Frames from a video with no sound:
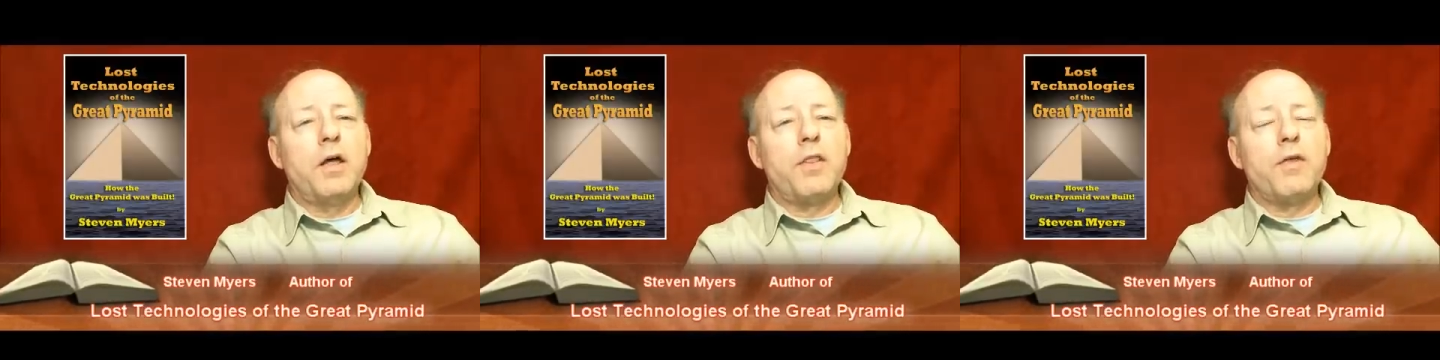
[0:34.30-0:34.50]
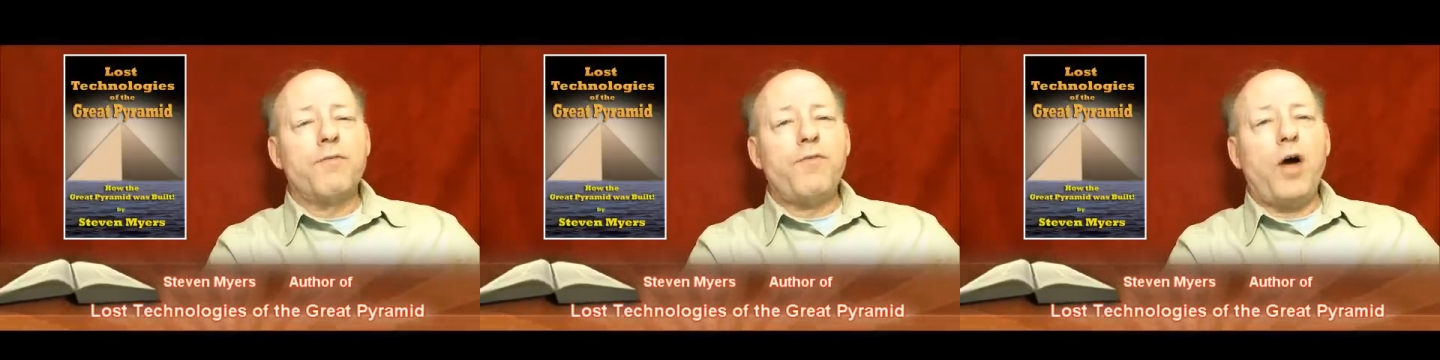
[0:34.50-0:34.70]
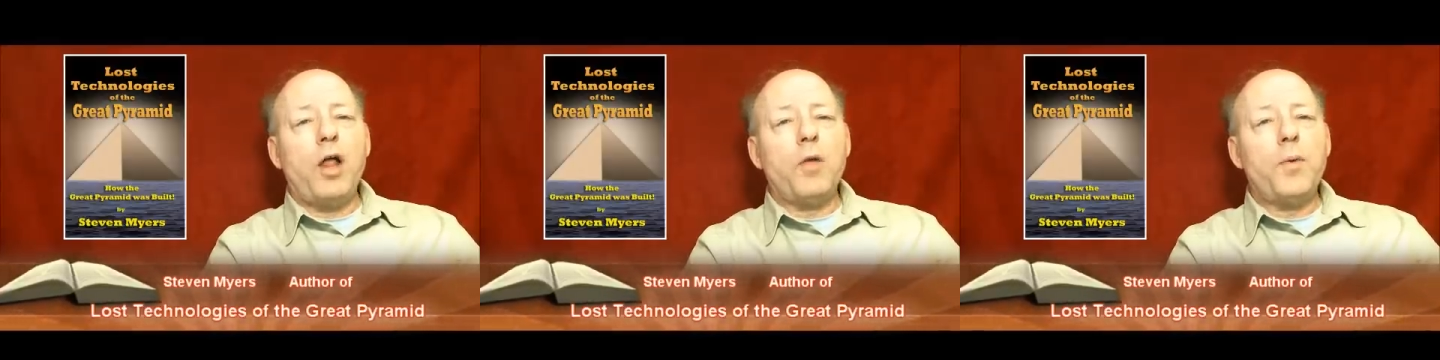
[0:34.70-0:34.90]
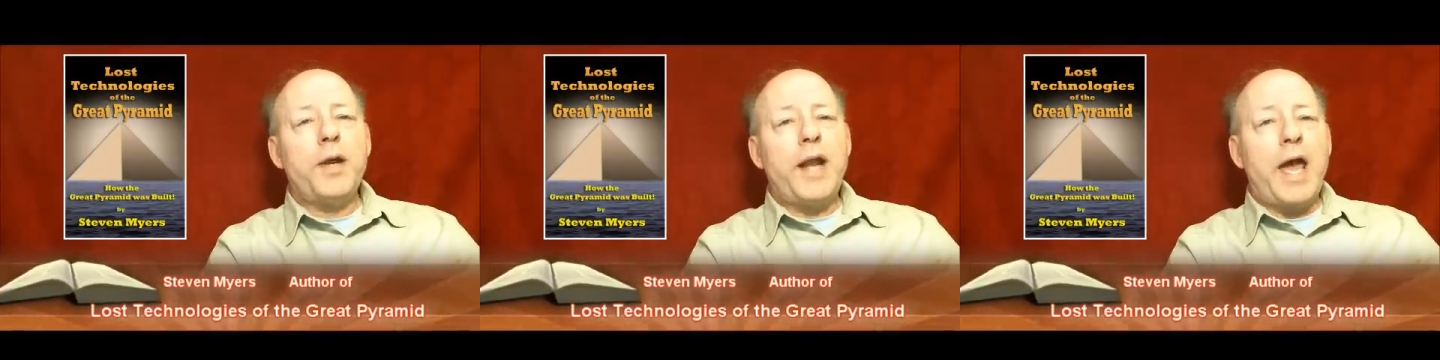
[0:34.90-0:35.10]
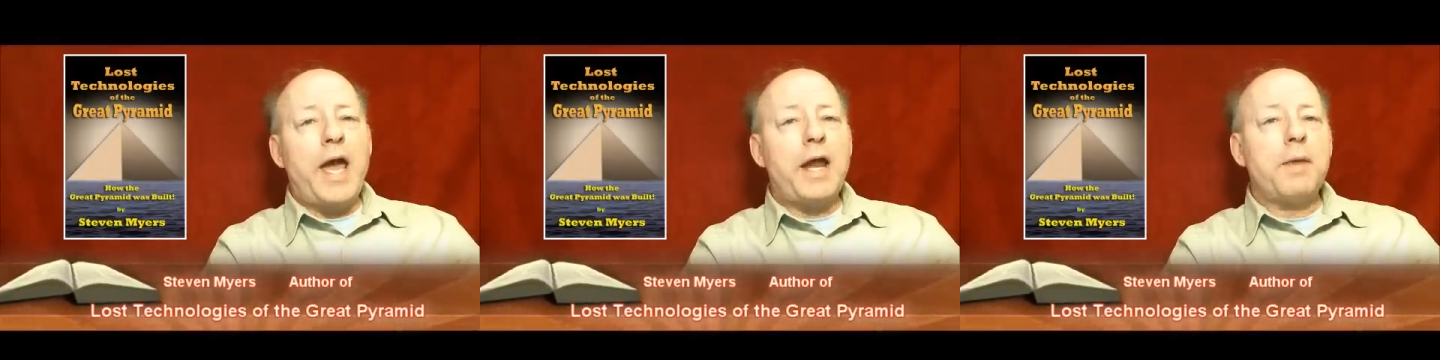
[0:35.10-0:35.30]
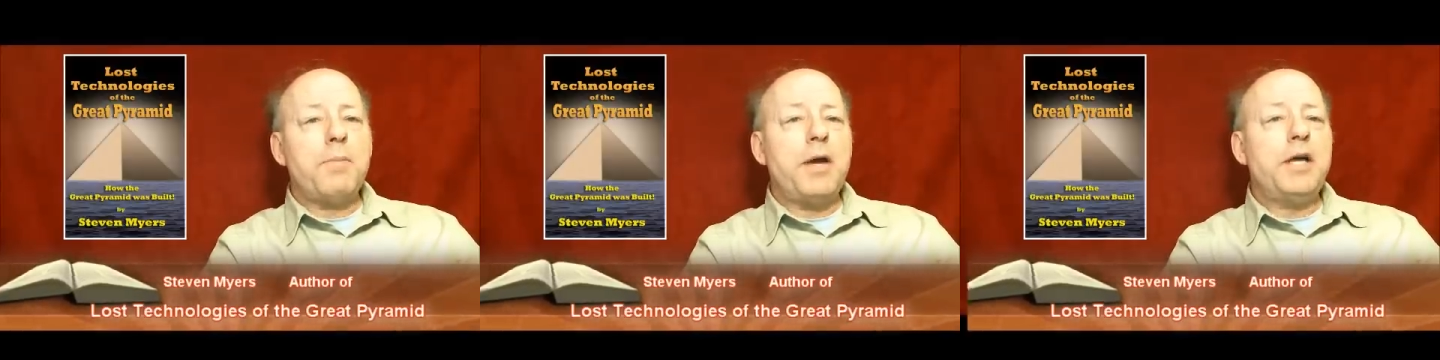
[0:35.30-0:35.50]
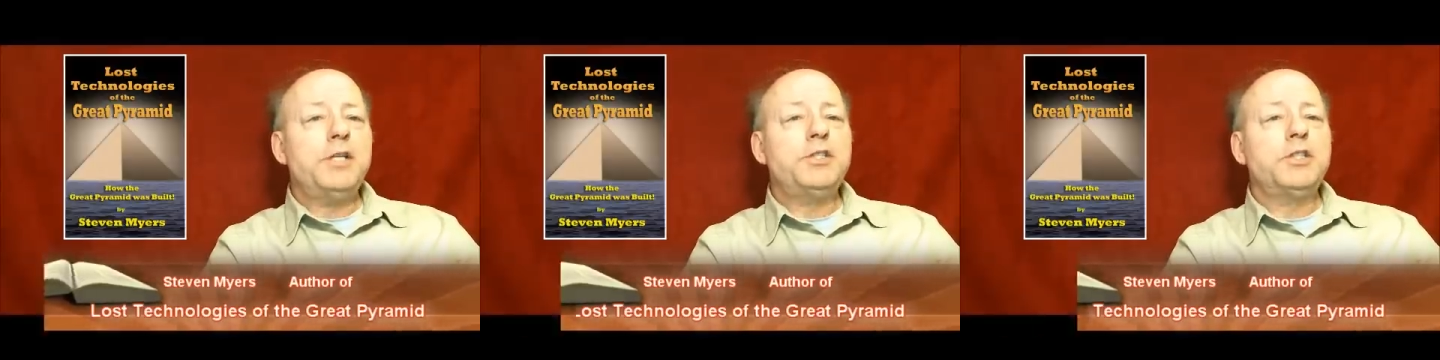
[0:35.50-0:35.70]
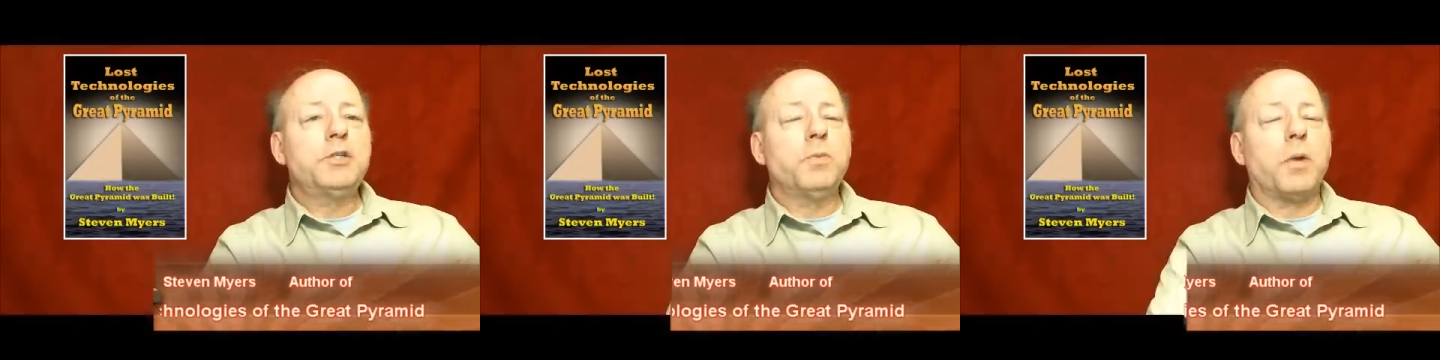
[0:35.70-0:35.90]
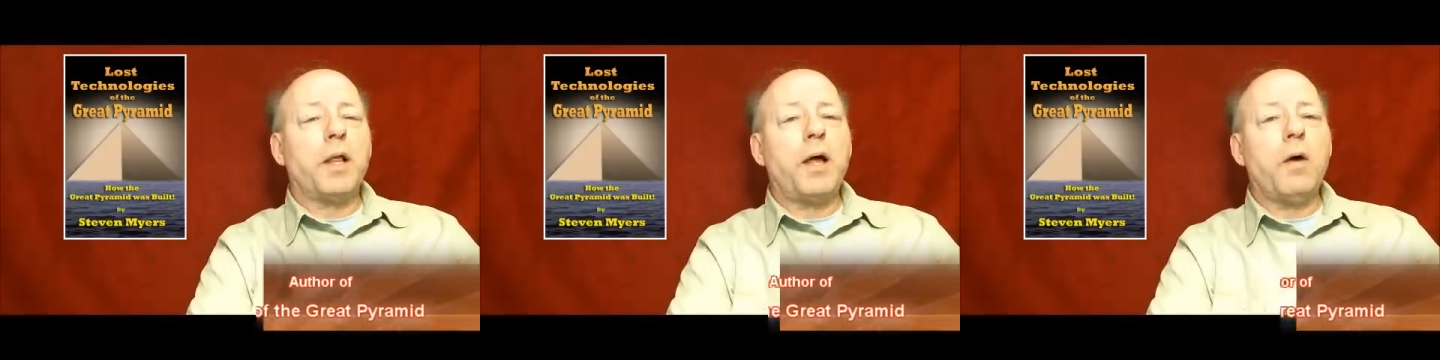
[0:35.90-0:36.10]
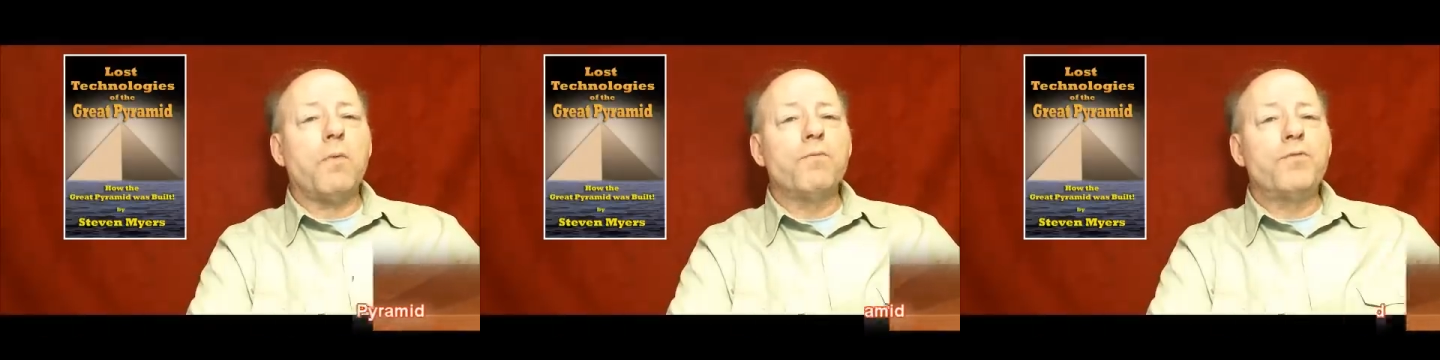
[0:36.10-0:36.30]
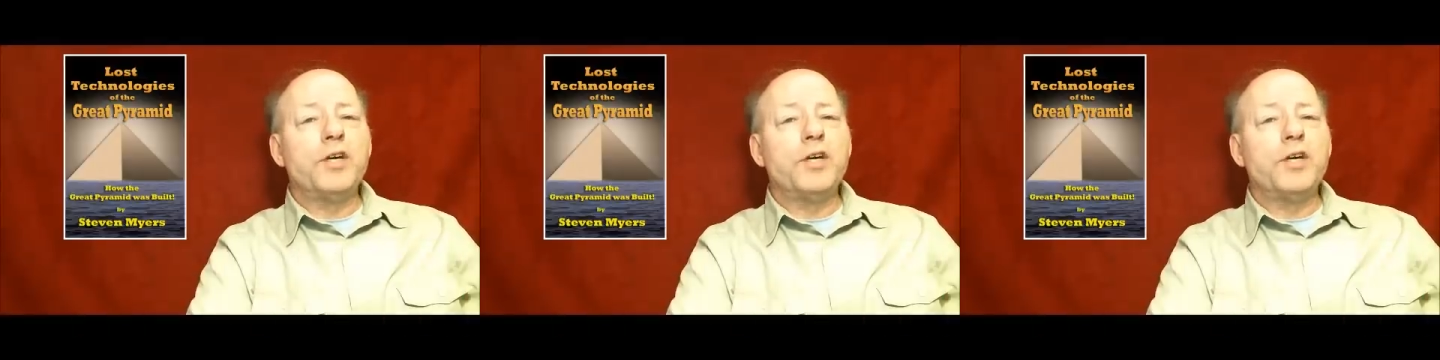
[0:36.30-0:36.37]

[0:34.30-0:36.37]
The following animation will help